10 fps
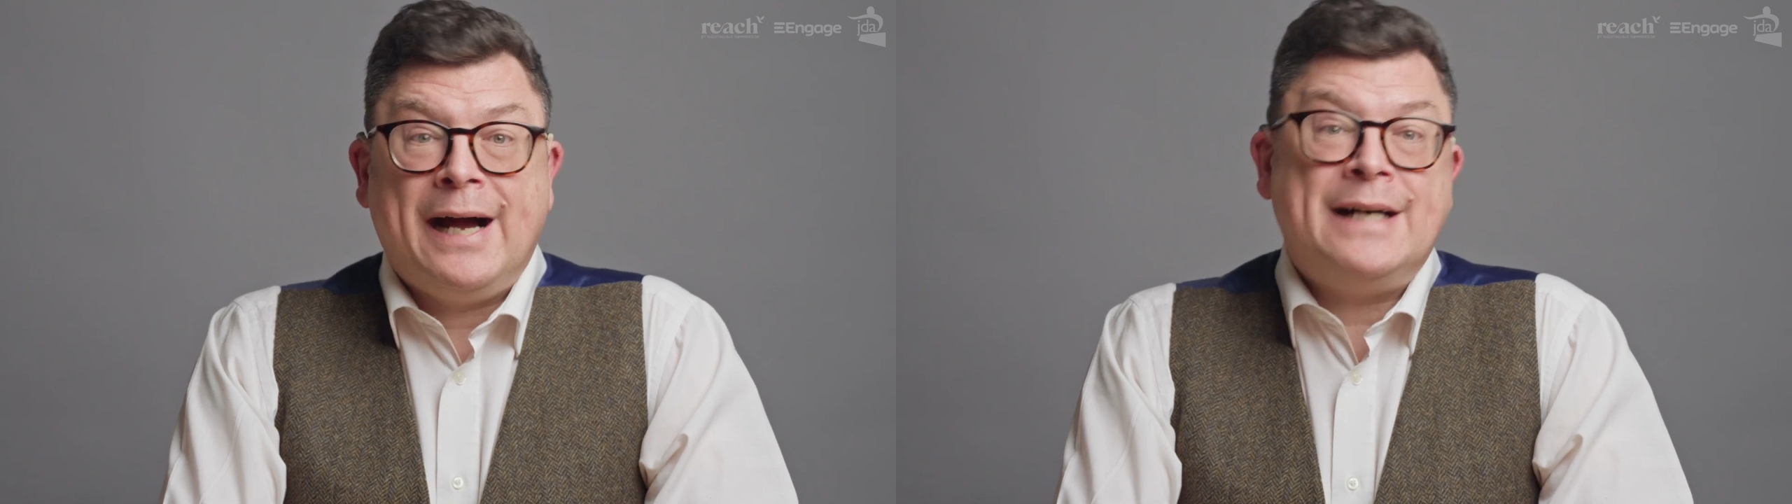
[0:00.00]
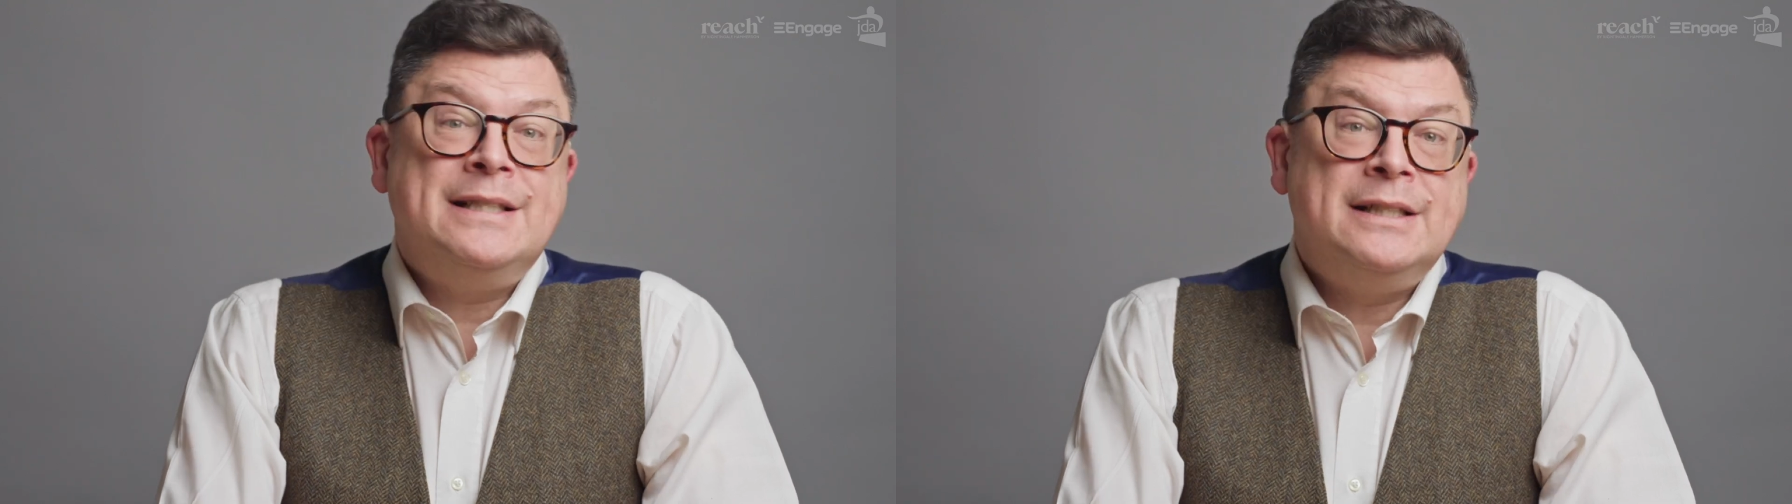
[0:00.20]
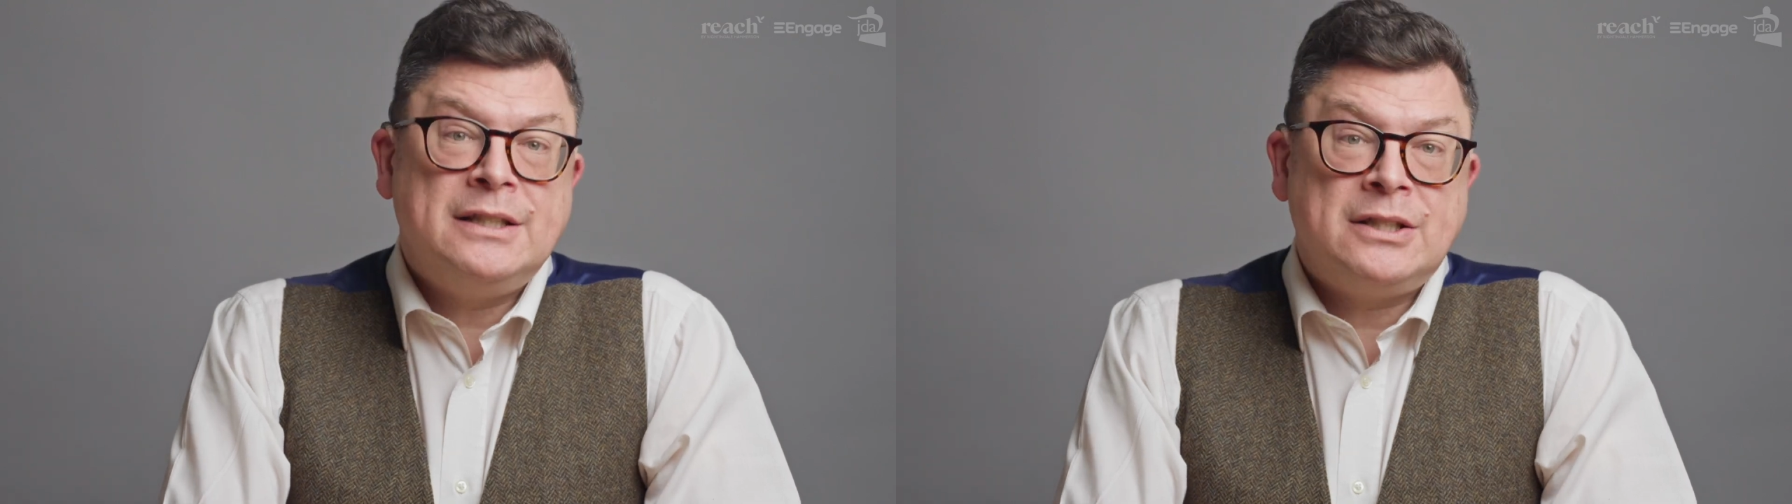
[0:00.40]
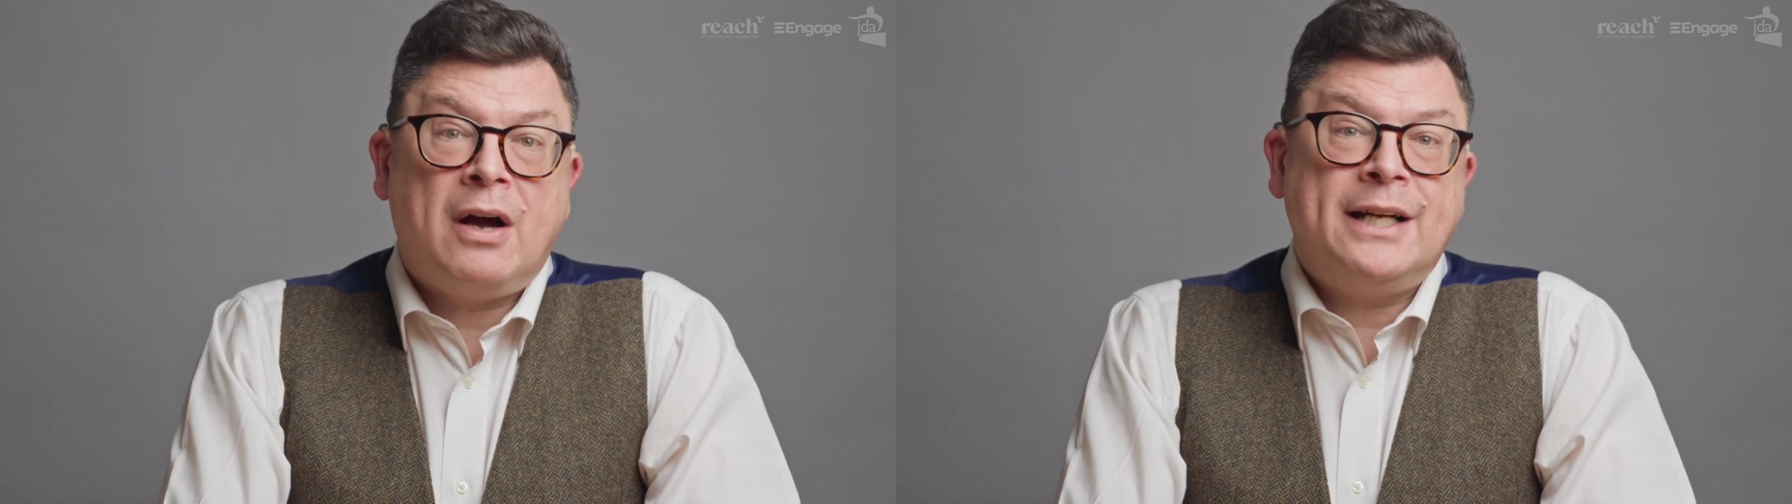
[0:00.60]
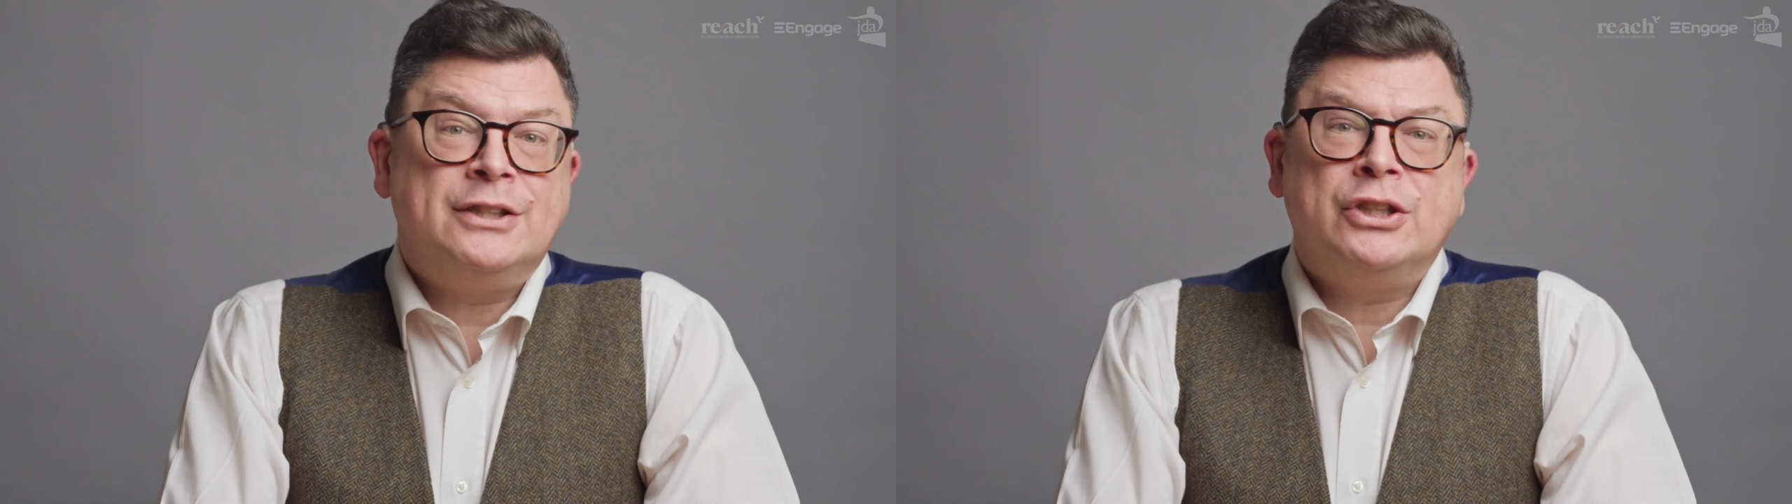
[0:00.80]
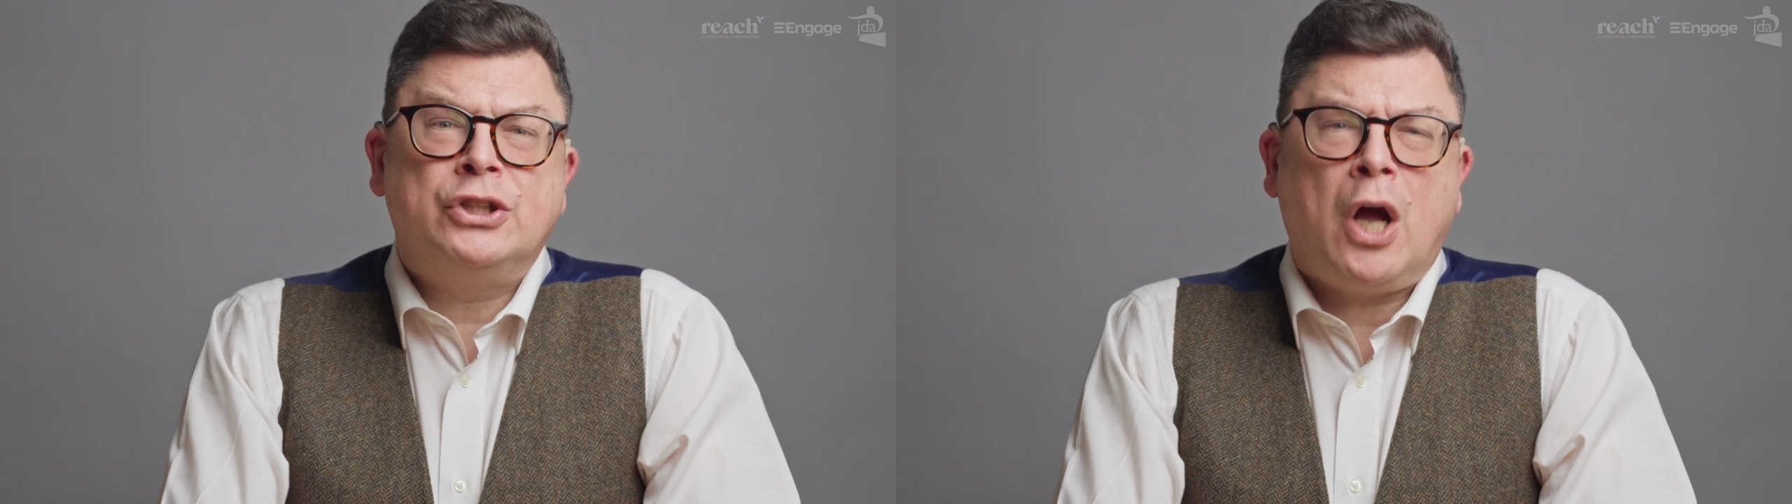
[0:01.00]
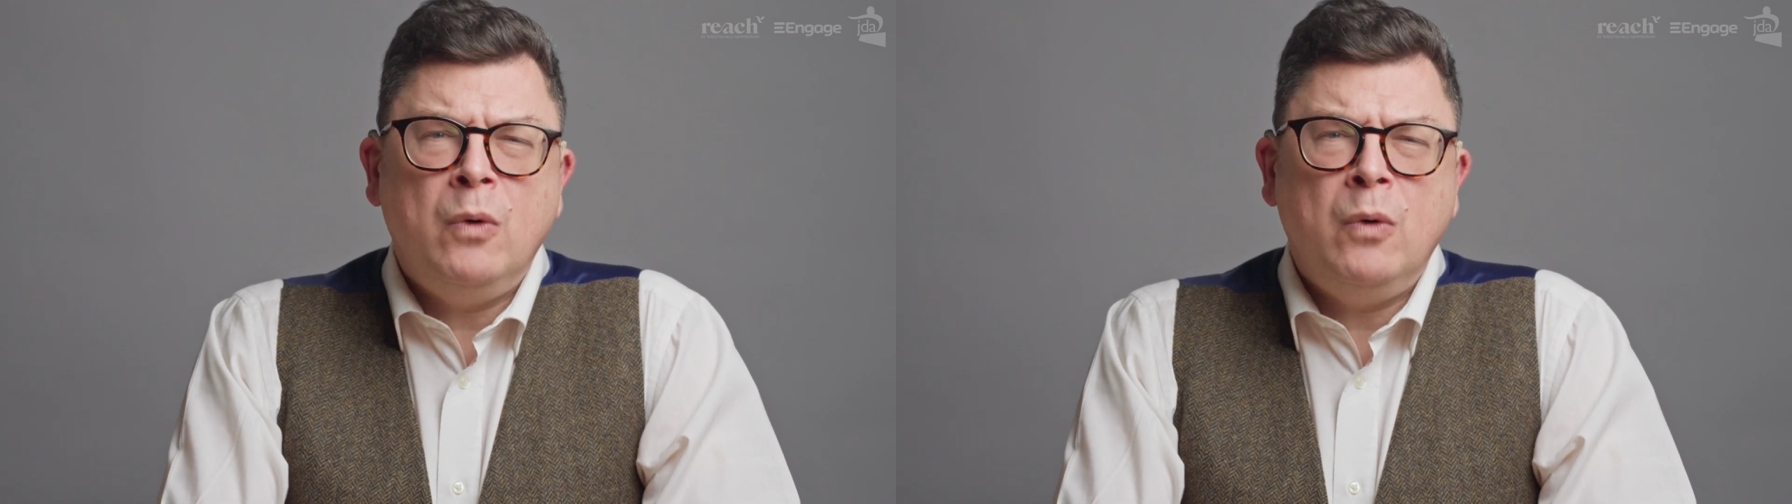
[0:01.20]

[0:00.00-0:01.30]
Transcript: as it's designed to